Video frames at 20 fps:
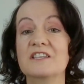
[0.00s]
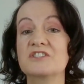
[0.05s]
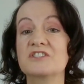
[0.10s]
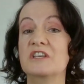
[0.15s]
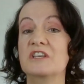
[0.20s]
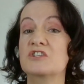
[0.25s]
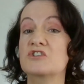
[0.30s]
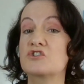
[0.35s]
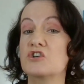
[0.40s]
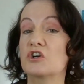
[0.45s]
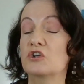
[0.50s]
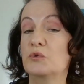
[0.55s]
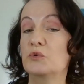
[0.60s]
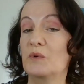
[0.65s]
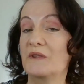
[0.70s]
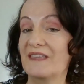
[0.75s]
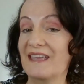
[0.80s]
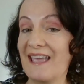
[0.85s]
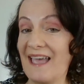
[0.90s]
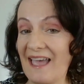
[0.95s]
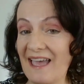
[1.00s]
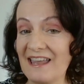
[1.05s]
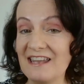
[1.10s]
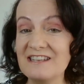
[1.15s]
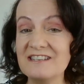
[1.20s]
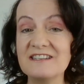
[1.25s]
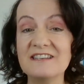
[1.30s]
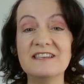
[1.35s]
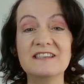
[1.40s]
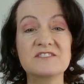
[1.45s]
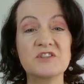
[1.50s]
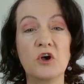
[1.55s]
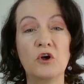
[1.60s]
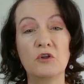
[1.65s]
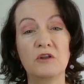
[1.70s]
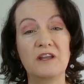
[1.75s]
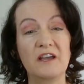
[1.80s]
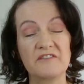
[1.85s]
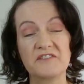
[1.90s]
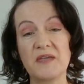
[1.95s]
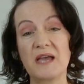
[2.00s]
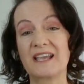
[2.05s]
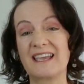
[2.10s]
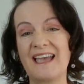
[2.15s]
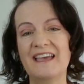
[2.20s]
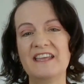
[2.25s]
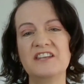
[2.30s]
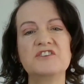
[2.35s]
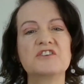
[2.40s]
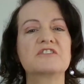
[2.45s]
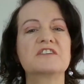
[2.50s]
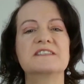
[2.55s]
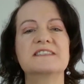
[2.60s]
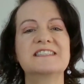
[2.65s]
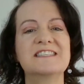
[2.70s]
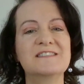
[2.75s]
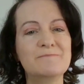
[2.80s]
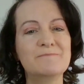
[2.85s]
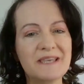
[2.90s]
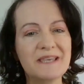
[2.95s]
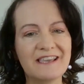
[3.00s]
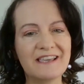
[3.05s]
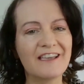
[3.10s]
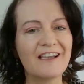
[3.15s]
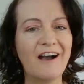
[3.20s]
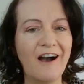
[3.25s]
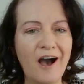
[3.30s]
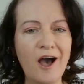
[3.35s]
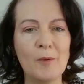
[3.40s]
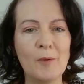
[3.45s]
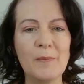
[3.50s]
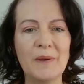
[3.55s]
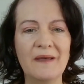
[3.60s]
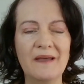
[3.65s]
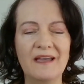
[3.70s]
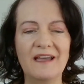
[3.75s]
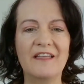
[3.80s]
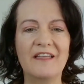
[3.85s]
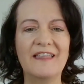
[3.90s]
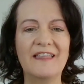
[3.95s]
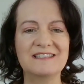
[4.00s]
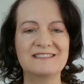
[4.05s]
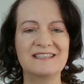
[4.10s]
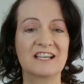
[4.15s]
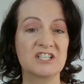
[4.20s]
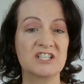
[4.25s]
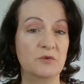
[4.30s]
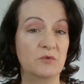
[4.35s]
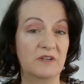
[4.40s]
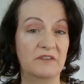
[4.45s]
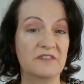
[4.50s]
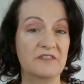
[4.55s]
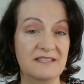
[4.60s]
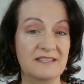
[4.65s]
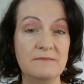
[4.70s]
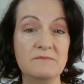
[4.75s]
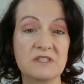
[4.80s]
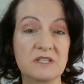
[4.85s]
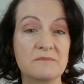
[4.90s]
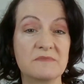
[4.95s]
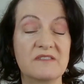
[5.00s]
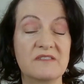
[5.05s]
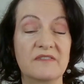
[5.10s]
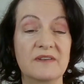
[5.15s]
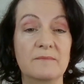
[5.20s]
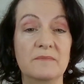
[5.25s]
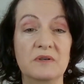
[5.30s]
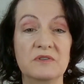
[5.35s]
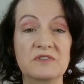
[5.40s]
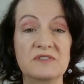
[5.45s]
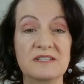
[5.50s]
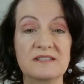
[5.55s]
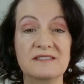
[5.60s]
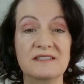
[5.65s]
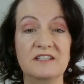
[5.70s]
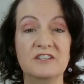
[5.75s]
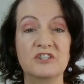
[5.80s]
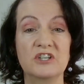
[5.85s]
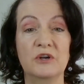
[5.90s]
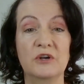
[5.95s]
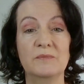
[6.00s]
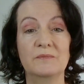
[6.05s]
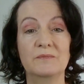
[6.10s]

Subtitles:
So he struggled with candor his whole life. That candor is speaking up, and that's actually one of the symptoms of imposter syndrome.